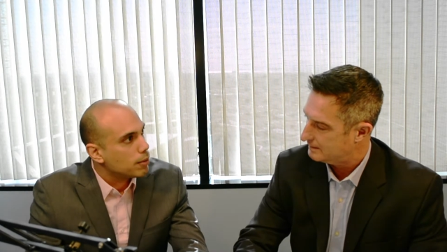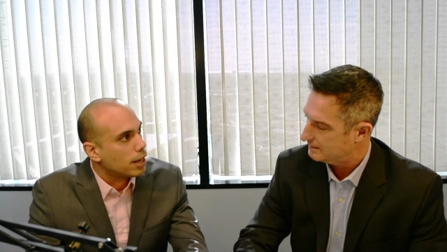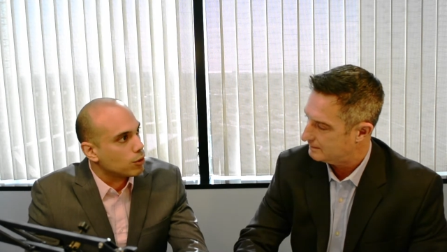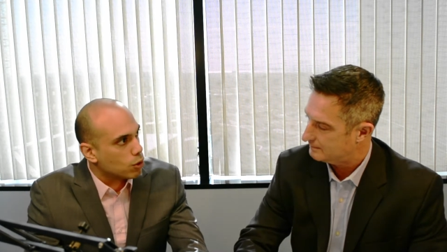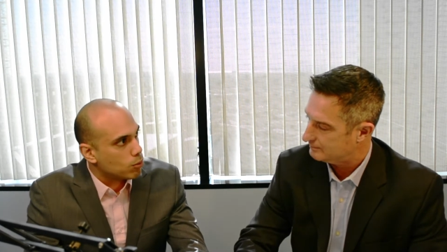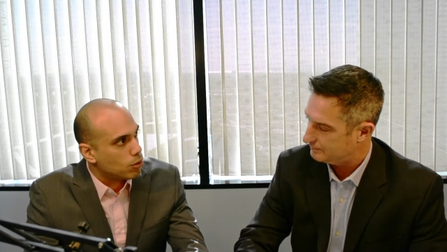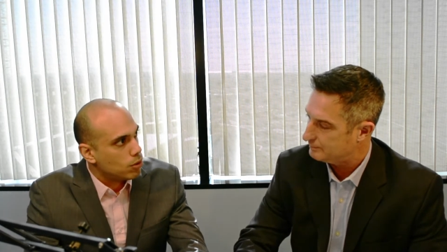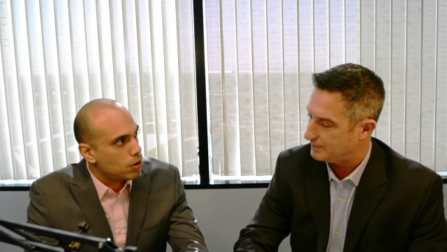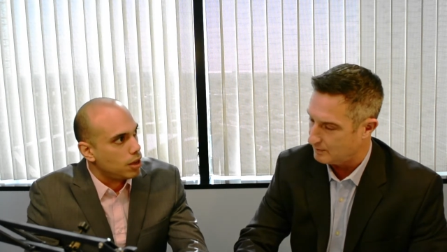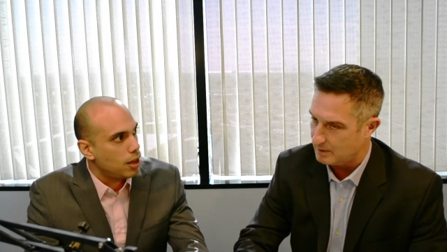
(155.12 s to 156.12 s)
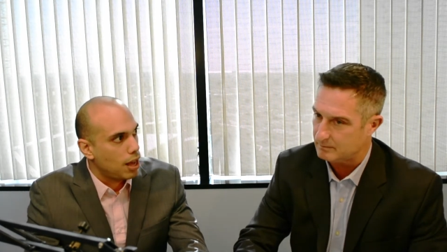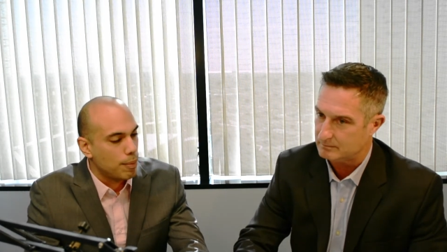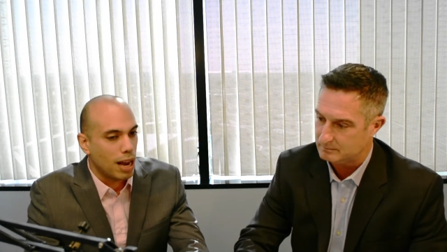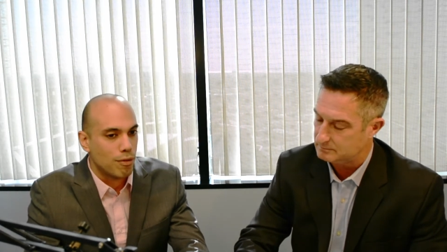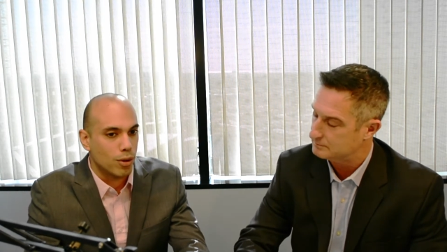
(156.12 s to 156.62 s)
Speaker 1: like normal. Pretty well. I
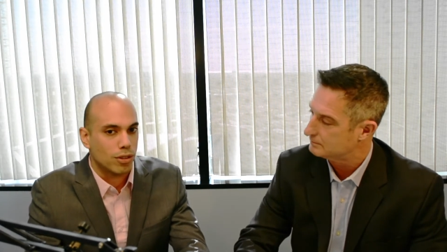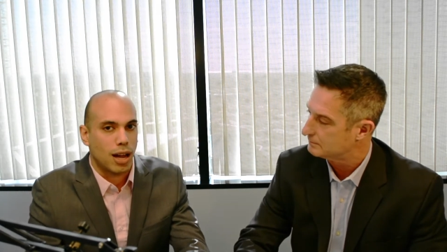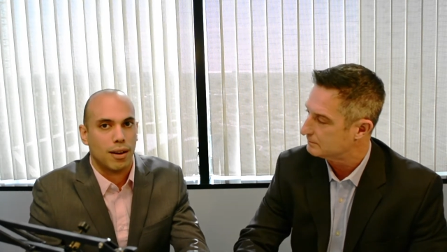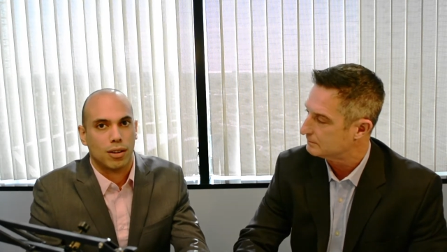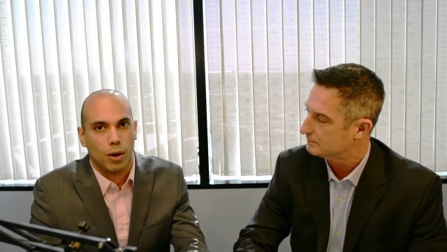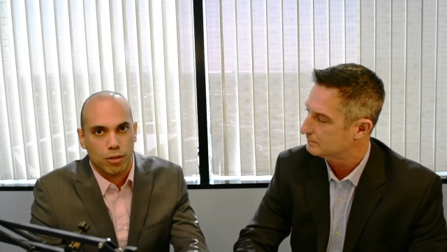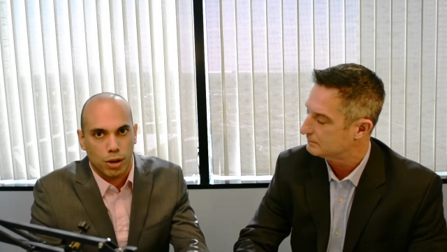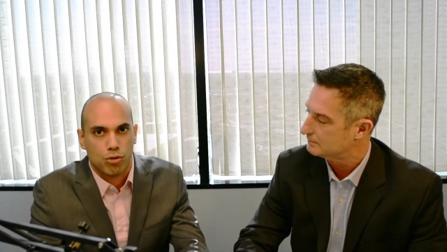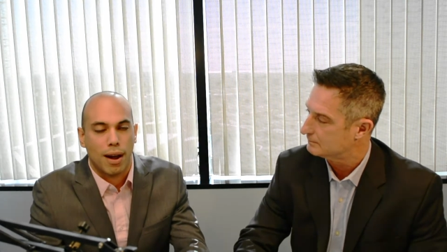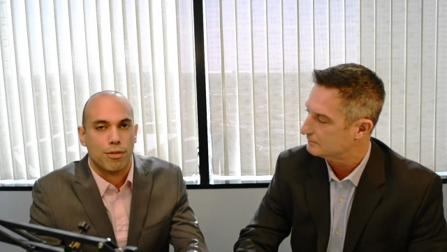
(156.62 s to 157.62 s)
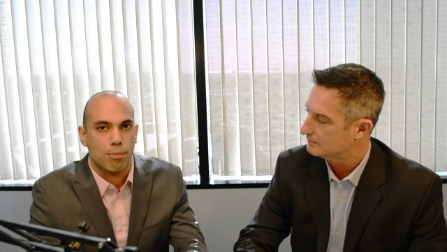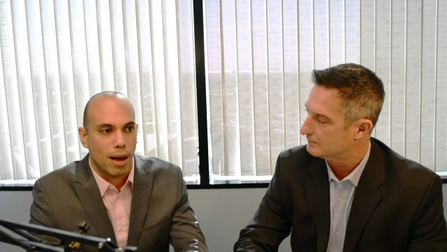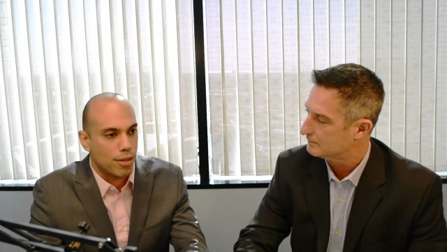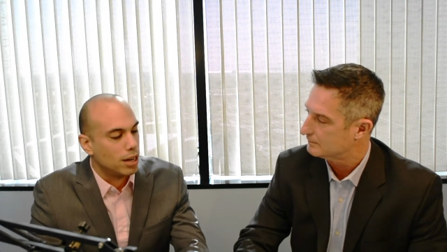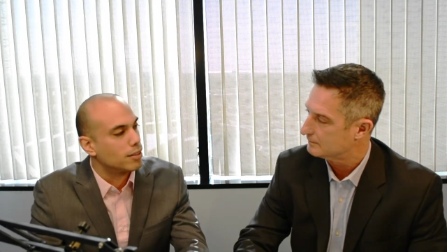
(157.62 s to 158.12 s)
mean, everyone's kind of going to a drive-through
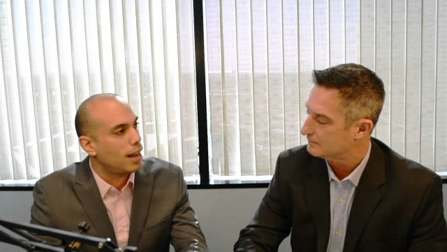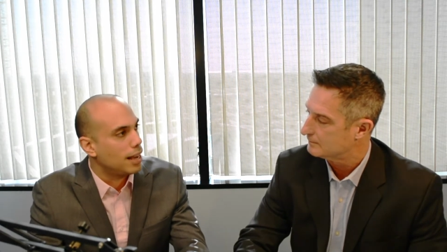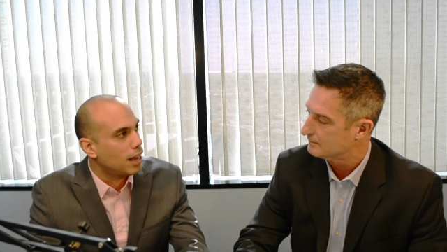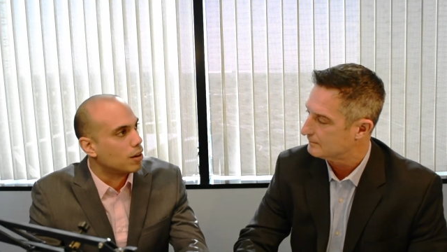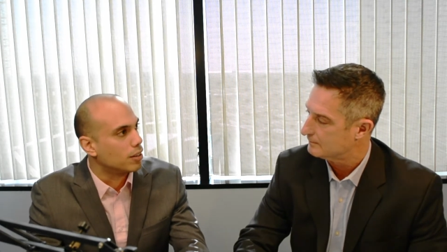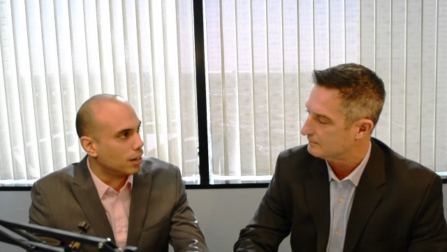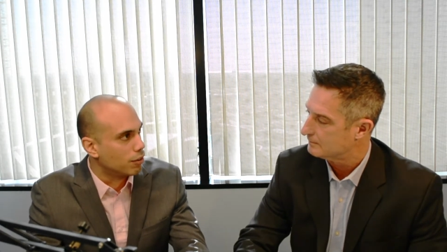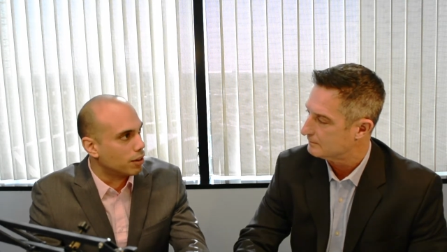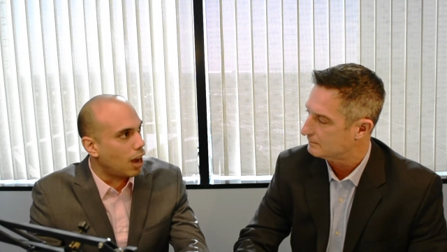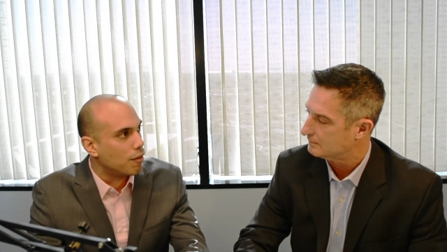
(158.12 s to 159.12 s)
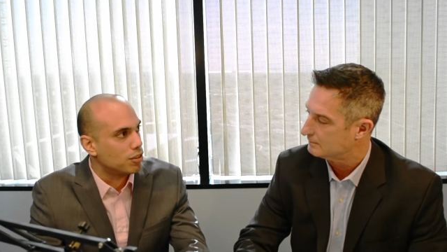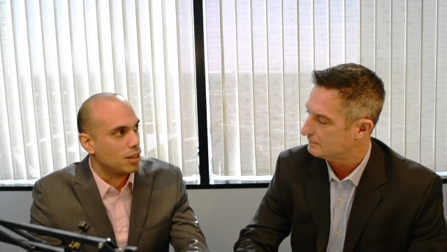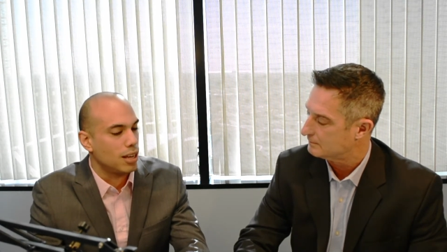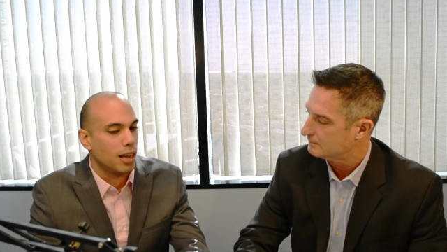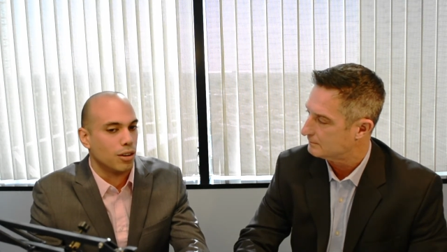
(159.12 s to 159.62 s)
method and takeout and delivery.
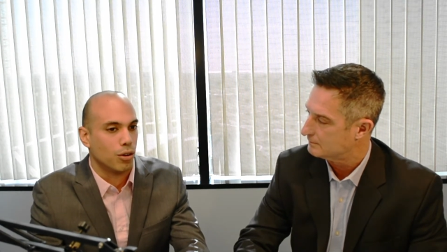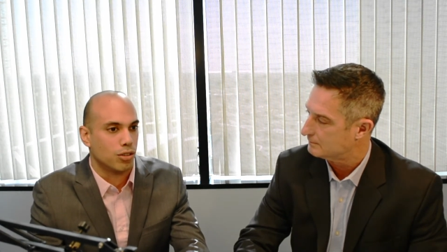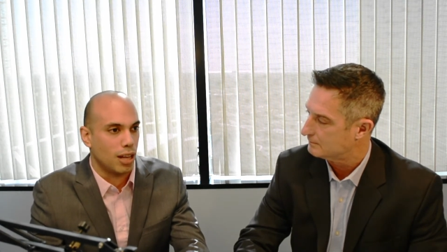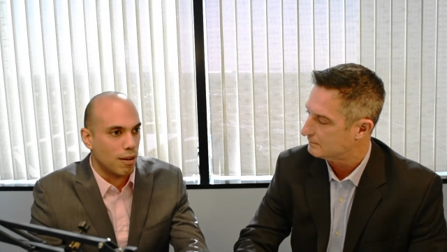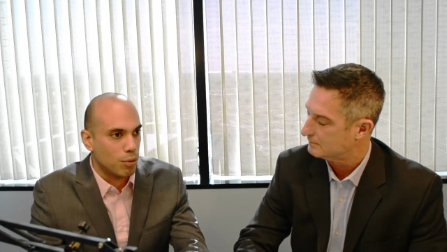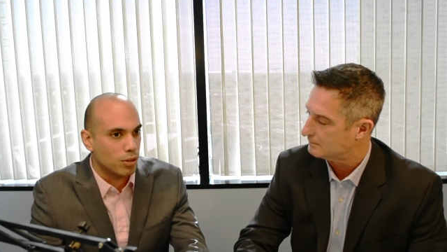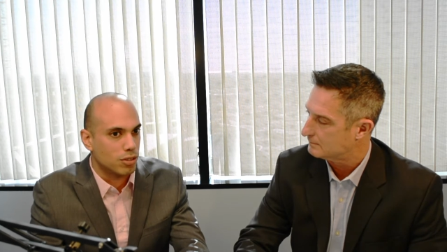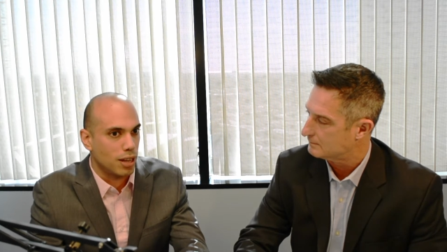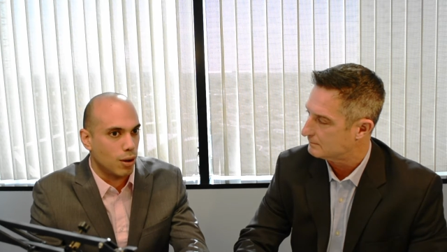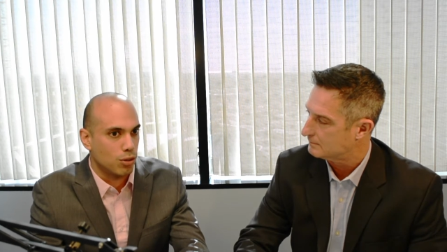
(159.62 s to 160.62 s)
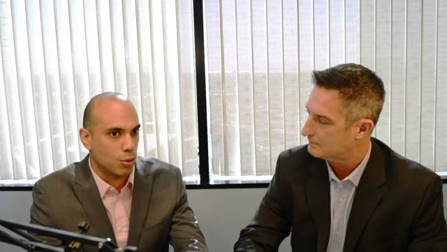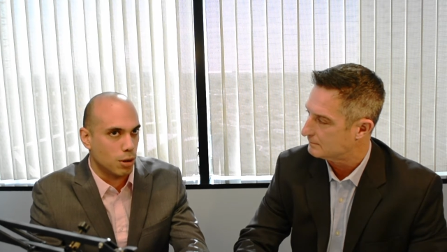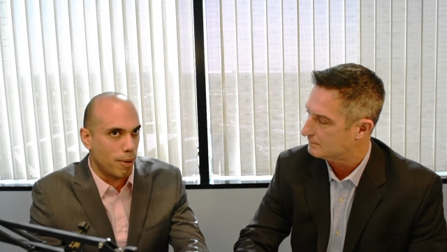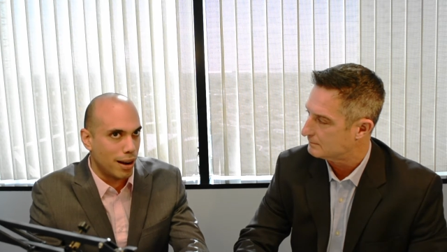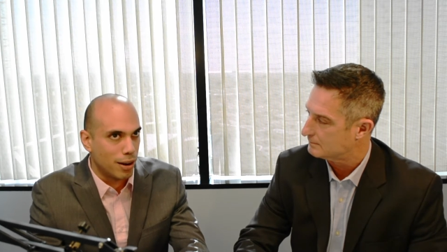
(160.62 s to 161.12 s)
Obviously, your everyone's sales were
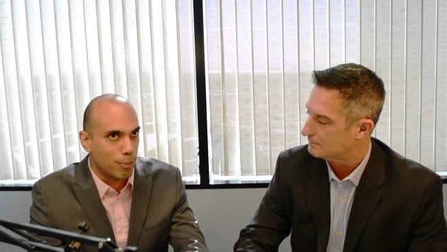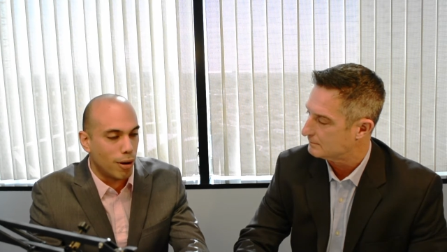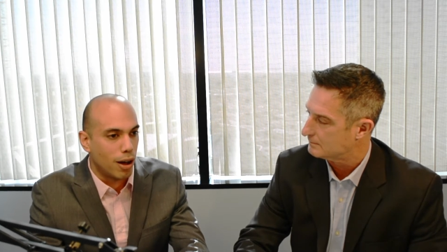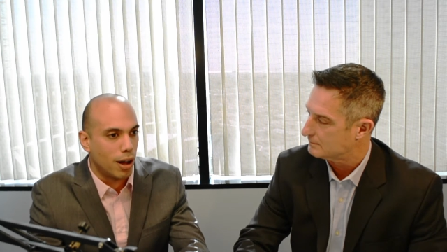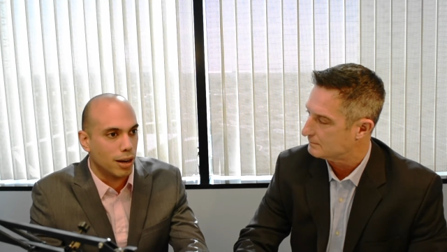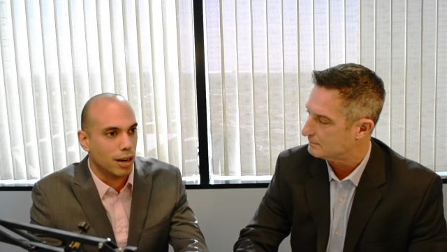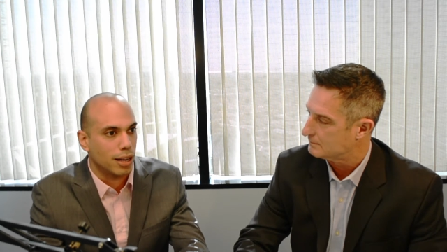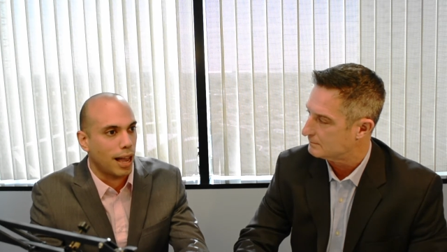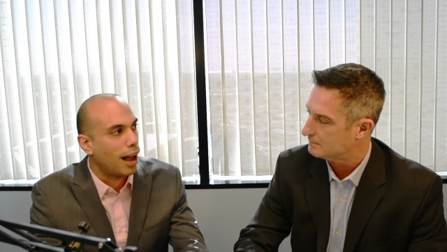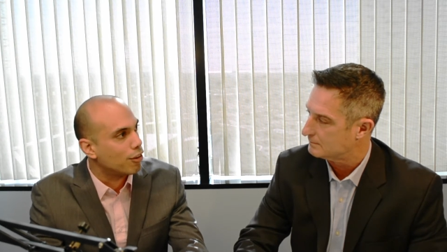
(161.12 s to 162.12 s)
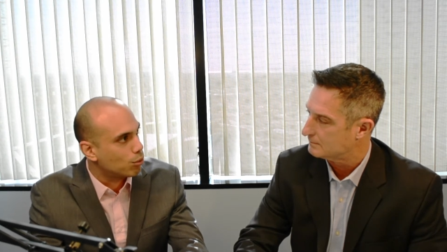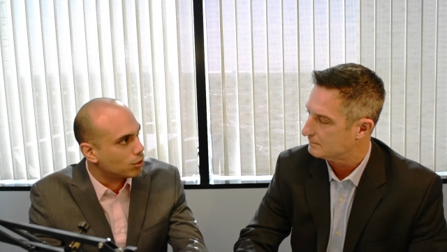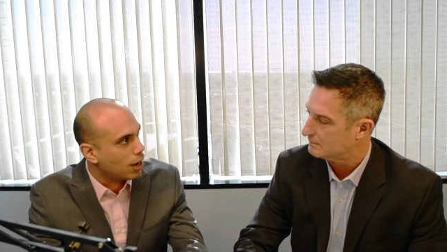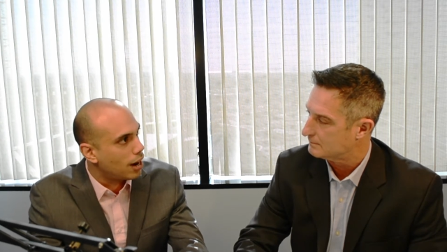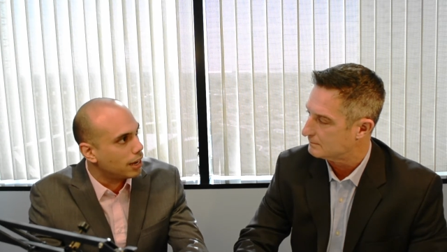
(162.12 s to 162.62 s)
dependent upon casual
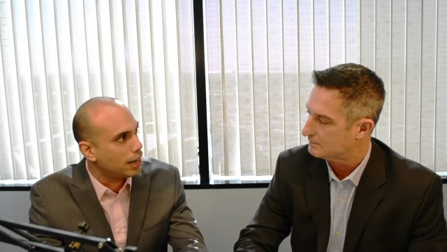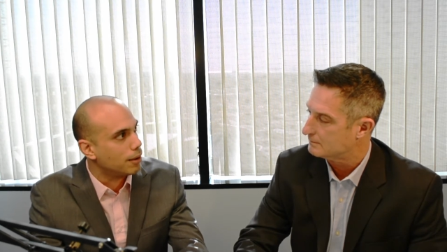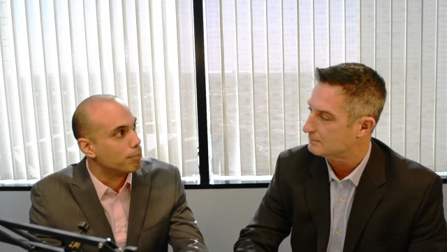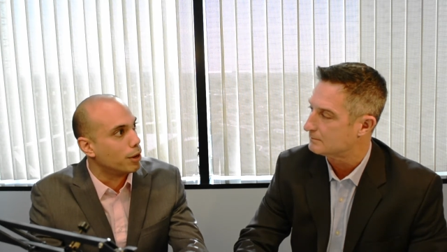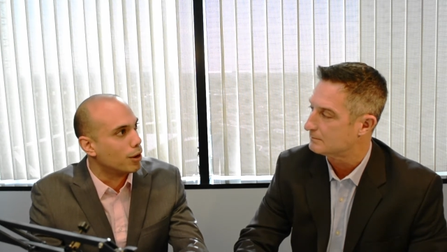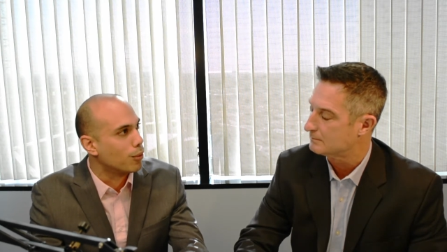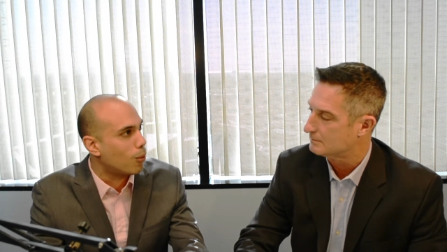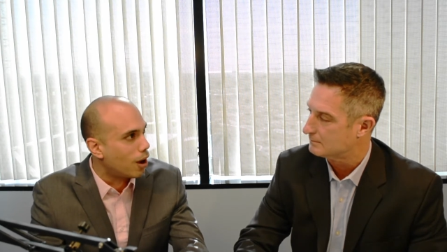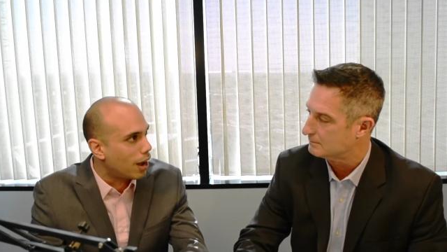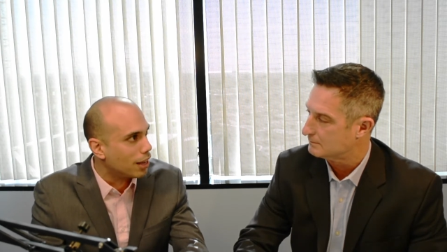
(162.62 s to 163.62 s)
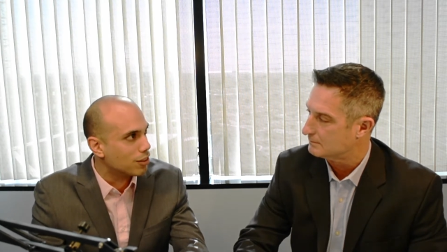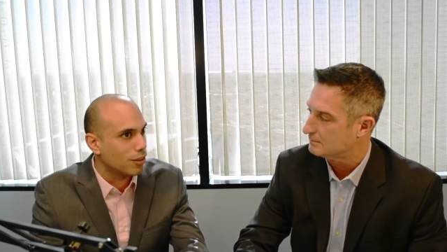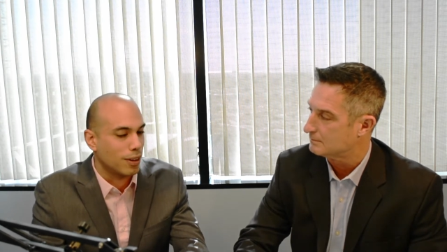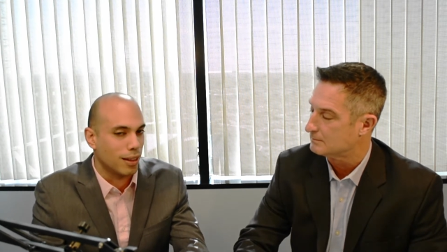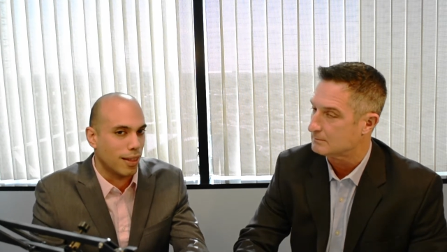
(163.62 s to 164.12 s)
dining, beer and wine, stuff
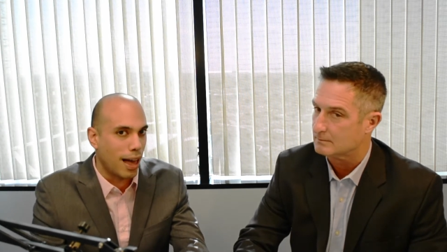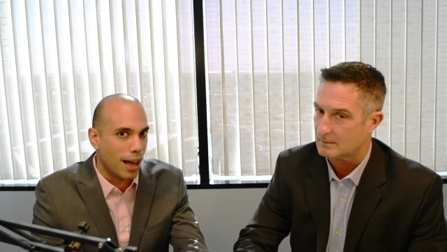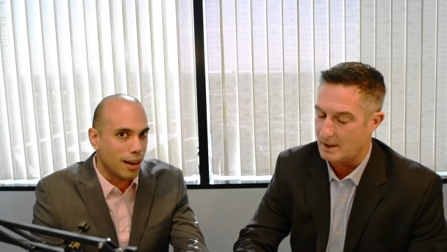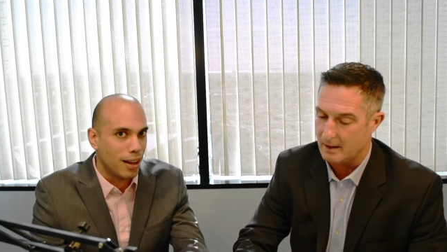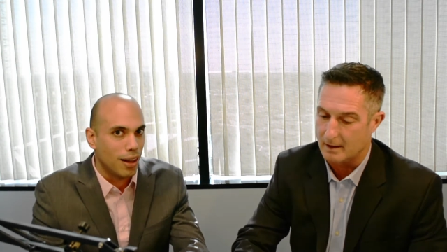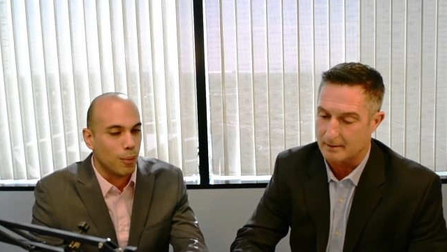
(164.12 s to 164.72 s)
like that, yeah.